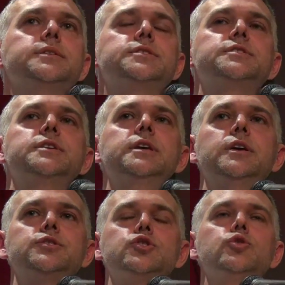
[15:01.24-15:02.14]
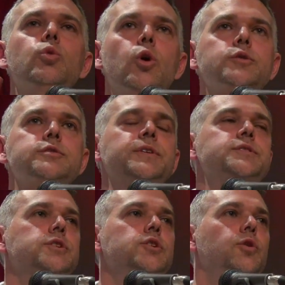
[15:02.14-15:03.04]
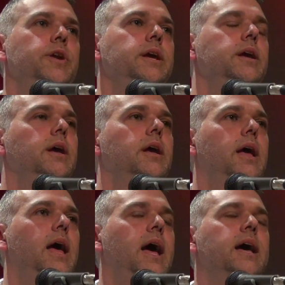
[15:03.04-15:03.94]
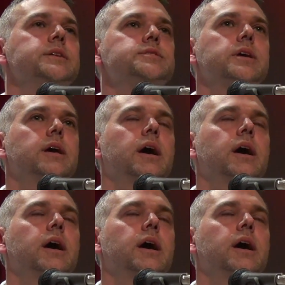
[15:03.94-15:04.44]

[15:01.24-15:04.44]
is to see these two worlds of insecurity as